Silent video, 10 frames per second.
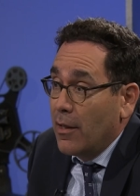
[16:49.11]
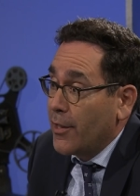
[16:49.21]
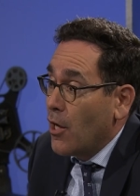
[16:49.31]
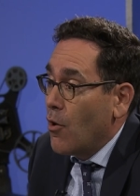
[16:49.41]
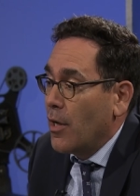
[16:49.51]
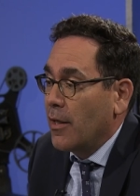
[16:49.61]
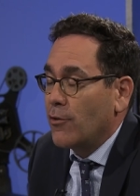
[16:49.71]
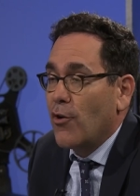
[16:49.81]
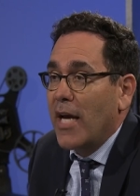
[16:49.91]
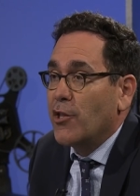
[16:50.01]
you know,
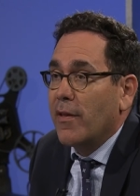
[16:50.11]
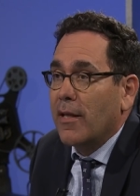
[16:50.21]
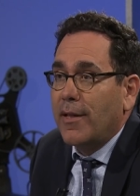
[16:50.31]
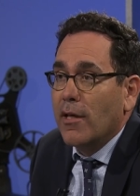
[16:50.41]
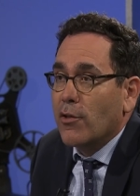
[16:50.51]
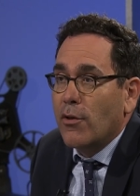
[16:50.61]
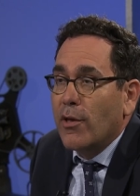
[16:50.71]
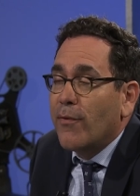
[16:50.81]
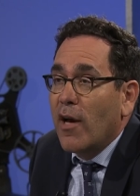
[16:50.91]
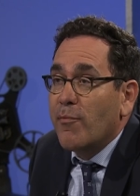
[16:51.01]
a tragedy that kills
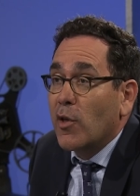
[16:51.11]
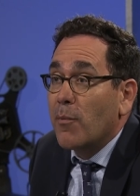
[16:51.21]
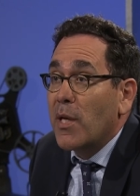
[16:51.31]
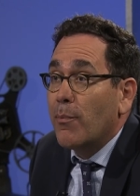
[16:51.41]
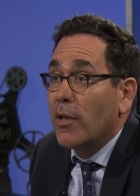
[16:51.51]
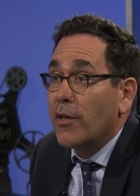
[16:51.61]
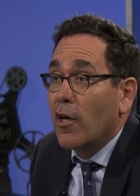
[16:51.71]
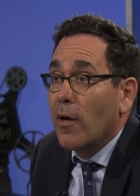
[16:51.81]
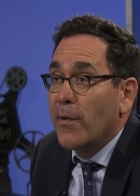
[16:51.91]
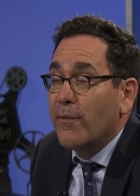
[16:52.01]
35 million people in
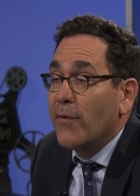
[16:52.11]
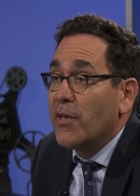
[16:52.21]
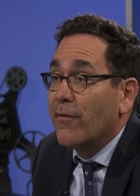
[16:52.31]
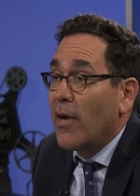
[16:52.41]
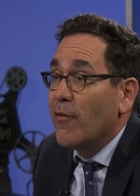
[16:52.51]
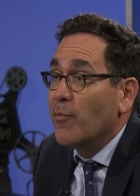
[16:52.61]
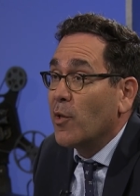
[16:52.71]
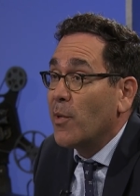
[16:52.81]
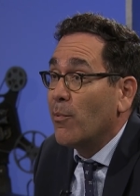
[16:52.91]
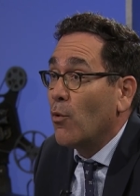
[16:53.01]
Europe and 55
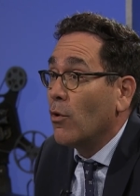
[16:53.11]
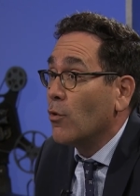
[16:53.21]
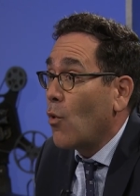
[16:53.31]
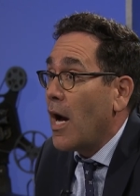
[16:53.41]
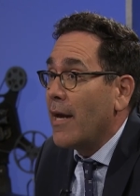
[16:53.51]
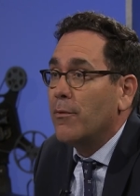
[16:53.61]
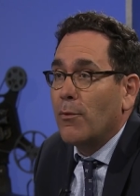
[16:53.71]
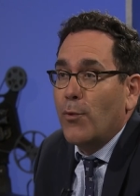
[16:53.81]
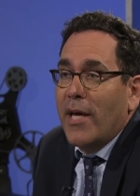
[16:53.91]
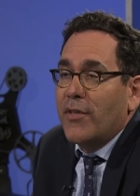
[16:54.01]
million people worldwide,
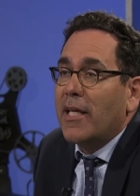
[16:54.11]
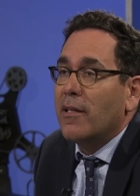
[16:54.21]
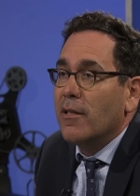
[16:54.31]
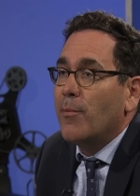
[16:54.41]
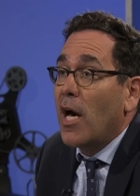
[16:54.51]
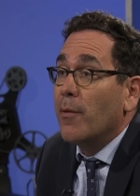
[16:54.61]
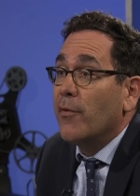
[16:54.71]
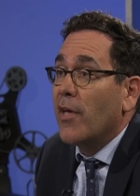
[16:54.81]
we have to get to the bottom of